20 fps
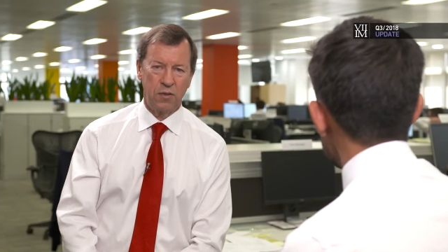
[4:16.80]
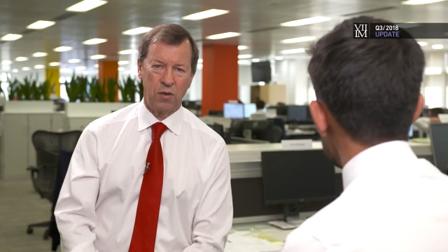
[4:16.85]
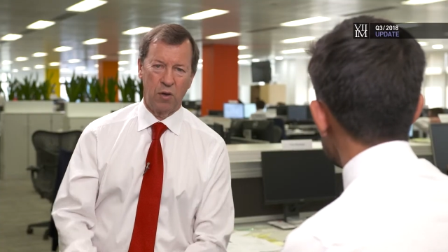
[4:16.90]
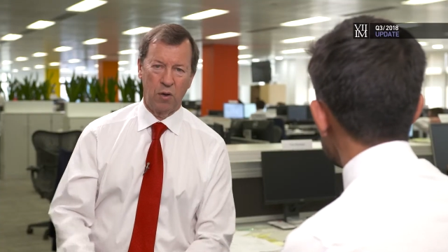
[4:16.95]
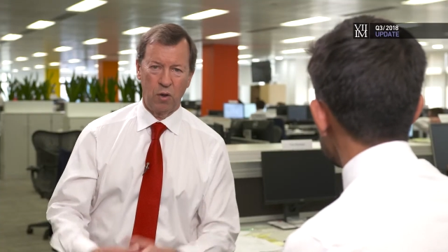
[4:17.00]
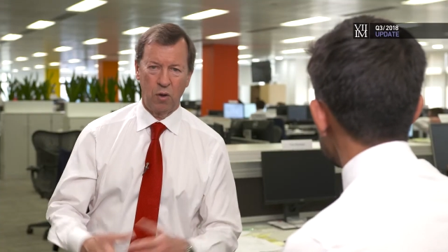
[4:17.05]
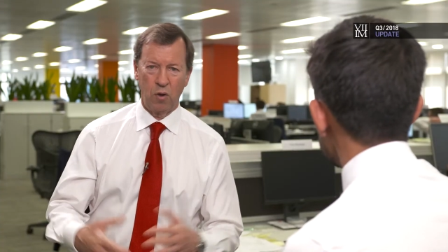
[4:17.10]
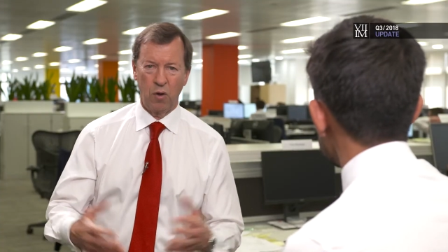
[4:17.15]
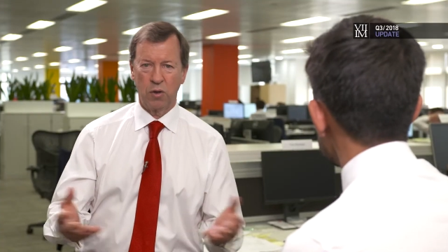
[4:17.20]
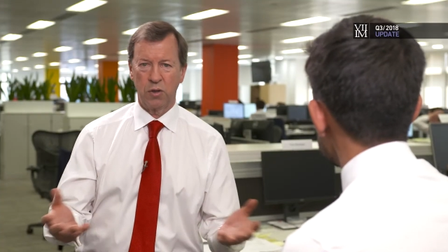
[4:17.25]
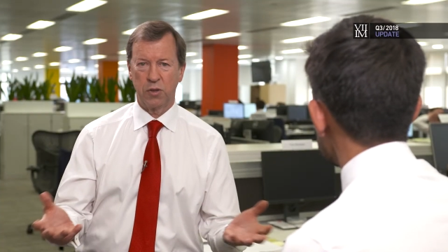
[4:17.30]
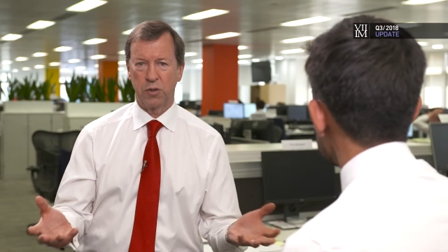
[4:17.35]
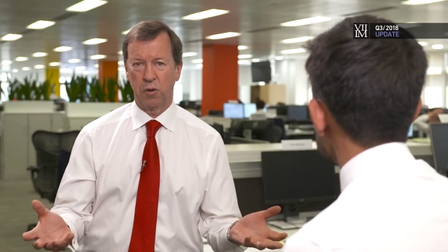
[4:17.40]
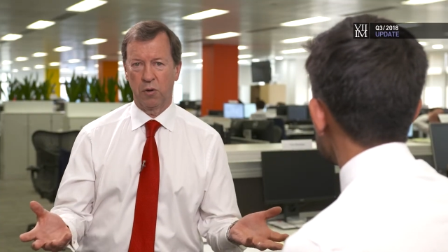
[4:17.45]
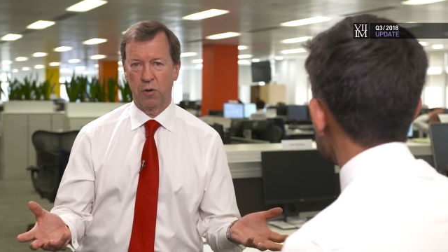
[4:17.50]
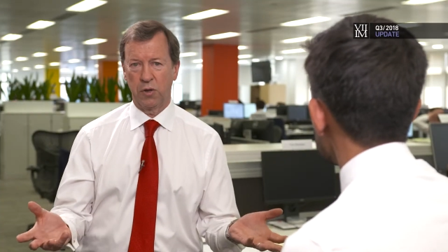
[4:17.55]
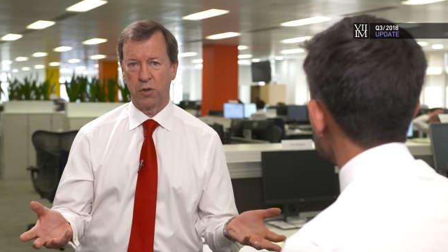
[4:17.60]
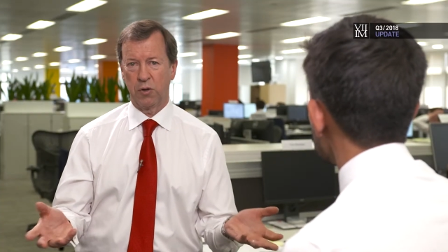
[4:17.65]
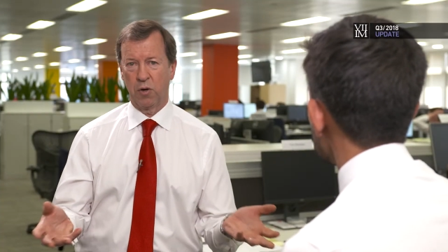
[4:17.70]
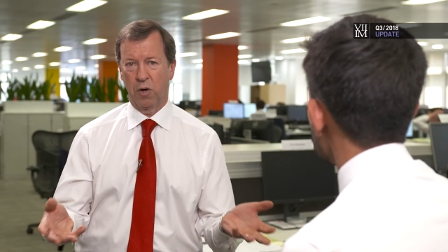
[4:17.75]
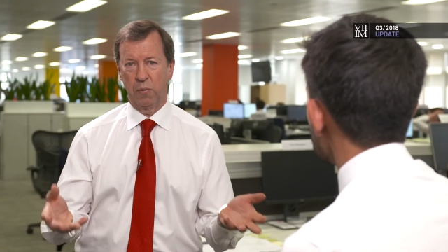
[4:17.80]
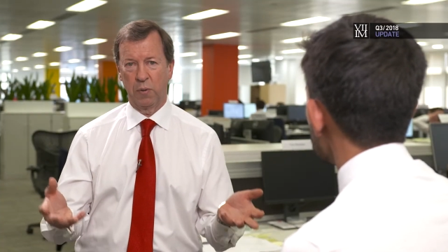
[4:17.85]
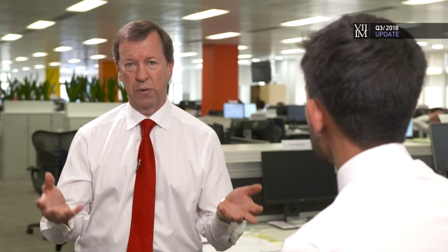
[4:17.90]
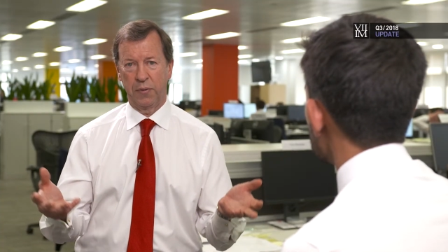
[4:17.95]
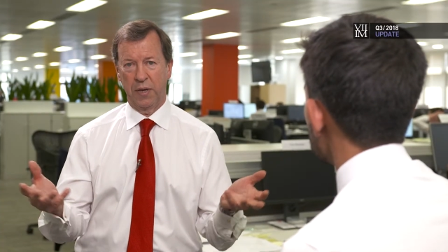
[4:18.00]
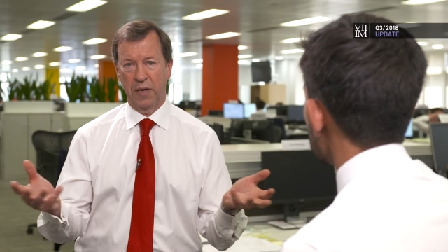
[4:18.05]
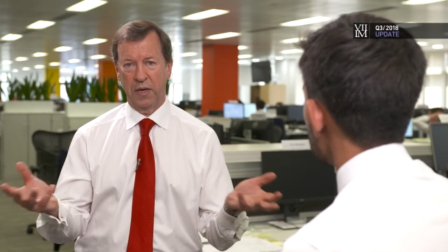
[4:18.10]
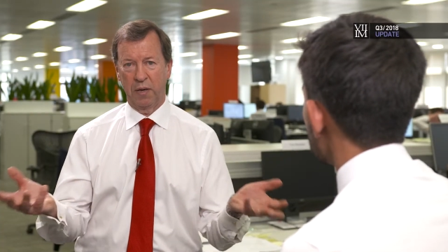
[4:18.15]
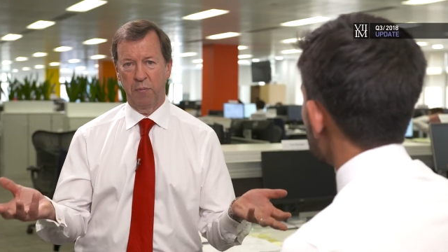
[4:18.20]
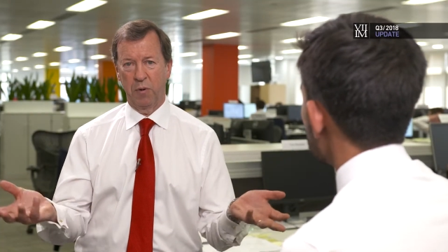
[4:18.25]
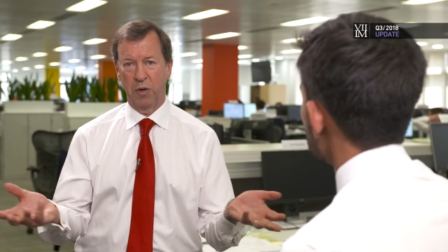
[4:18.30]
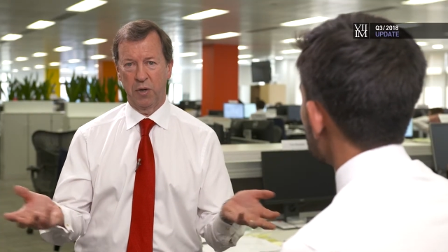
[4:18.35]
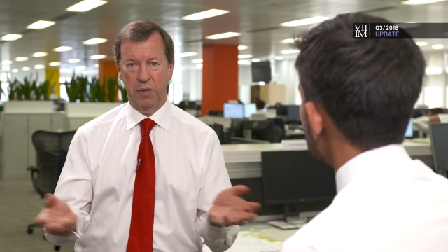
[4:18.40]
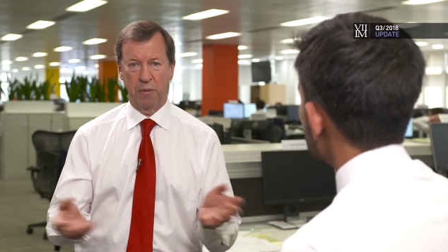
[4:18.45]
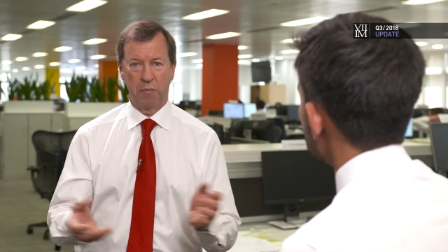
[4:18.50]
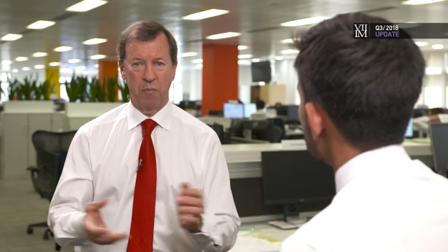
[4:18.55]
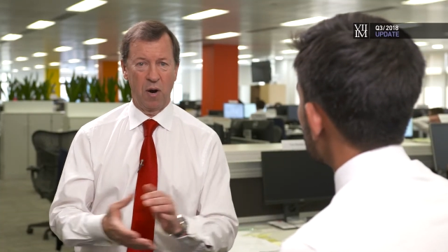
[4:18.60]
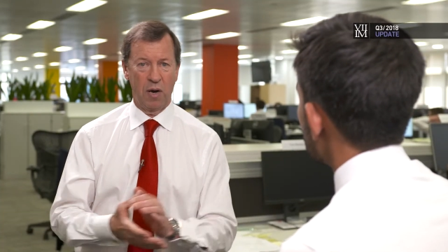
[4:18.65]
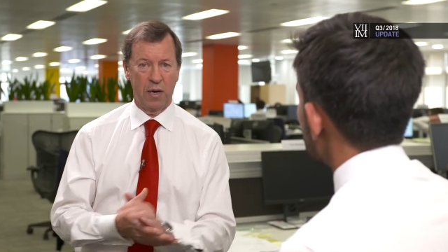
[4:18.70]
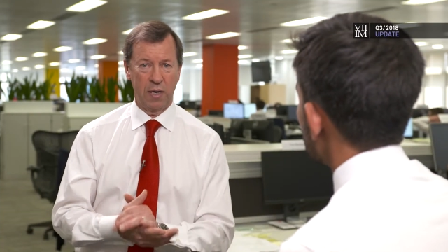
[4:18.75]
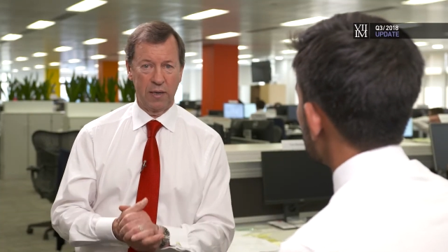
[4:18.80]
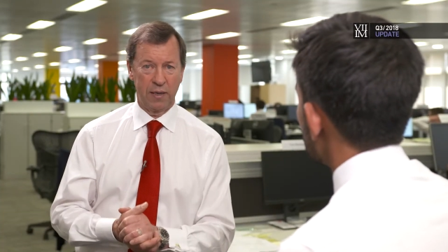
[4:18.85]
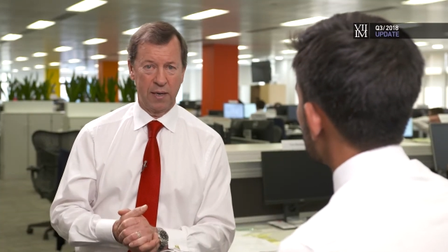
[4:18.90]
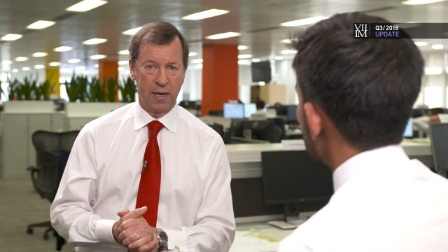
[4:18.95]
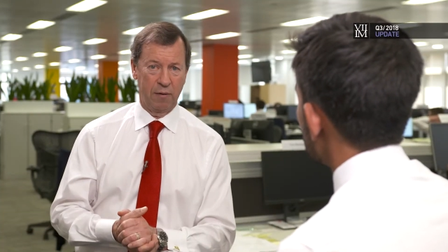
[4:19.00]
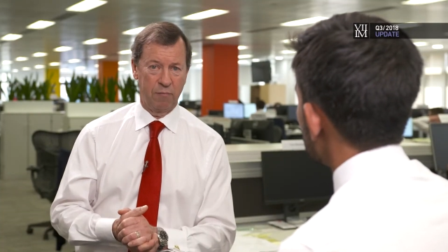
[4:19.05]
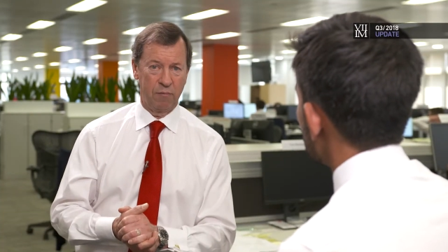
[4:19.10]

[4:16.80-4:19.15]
So long story short, we think emerging market debt